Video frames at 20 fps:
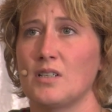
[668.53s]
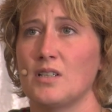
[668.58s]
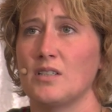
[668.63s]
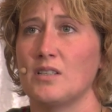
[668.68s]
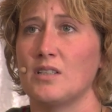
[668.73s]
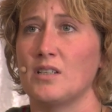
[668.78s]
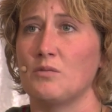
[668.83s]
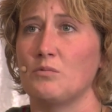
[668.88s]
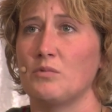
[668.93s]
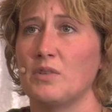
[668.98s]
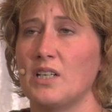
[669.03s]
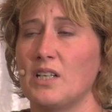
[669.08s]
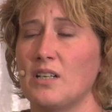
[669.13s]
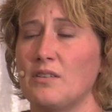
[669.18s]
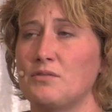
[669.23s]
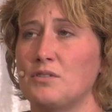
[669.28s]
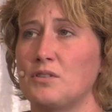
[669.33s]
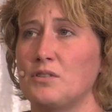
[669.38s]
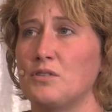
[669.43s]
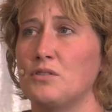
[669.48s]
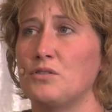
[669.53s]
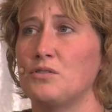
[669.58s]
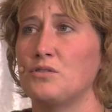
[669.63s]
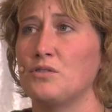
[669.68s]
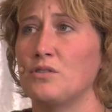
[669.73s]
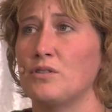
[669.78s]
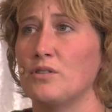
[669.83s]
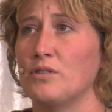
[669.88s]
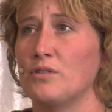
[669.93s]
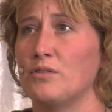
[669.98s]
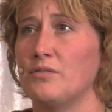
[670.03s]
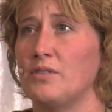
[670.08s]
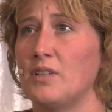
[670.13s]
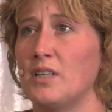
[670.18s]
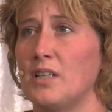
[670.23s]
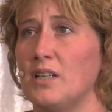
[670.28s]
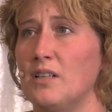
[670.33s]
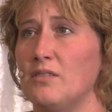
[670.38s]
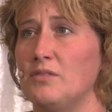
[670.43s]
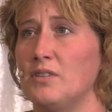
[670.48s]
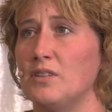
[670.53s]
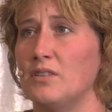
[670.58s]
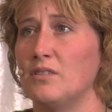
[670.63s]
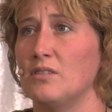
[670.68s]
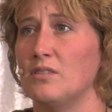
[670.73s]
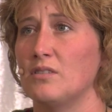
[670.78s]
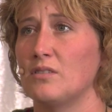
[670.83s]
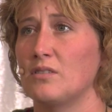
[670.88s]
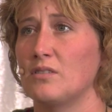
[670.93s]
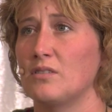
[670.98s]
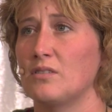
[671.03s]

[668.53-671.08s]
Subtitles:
and that we have to deserve heaven.